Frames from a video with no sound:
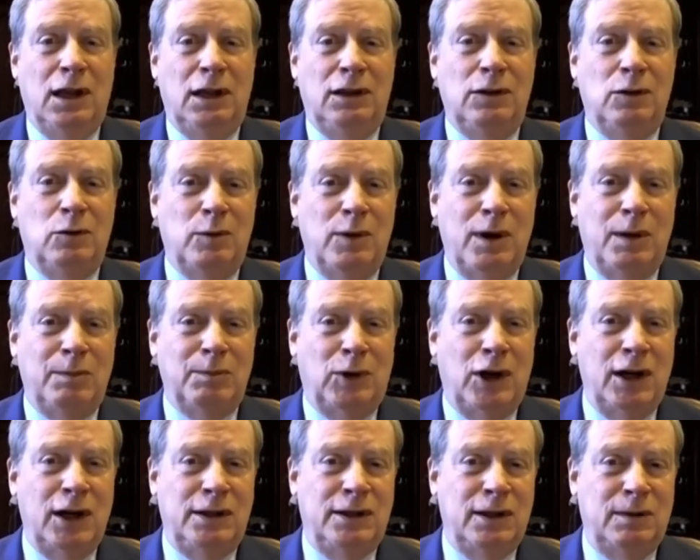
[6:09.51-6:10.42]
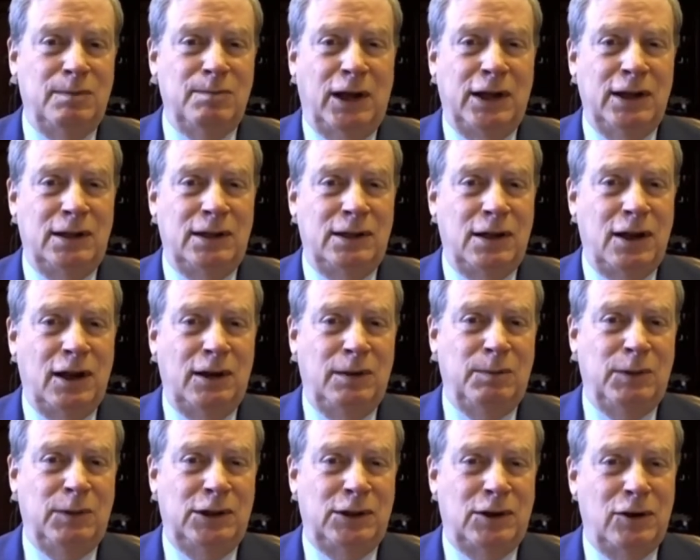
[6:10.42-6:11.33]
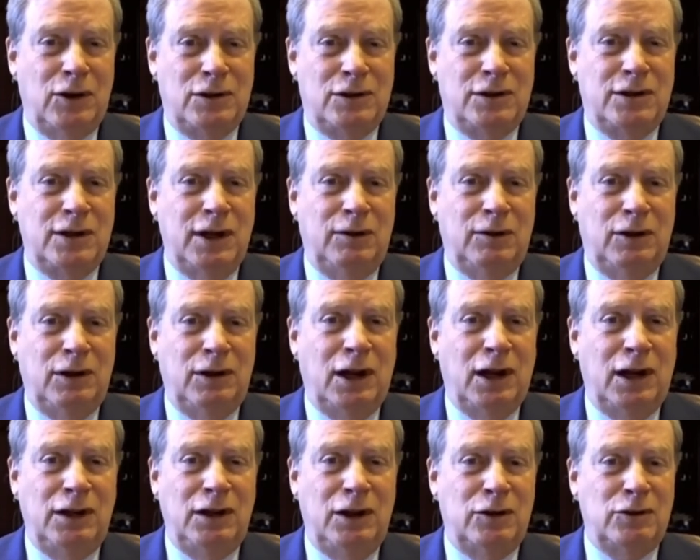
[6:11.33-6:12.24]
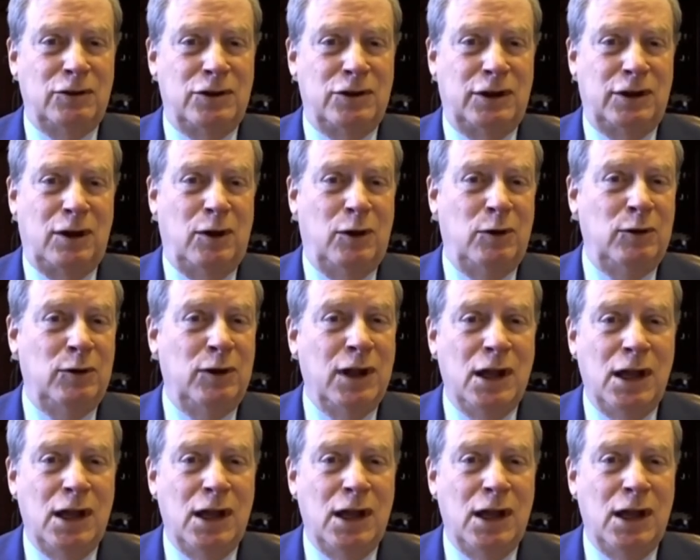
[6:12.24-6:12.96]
You remember I did my entitlement talks 8 or 9 years ago.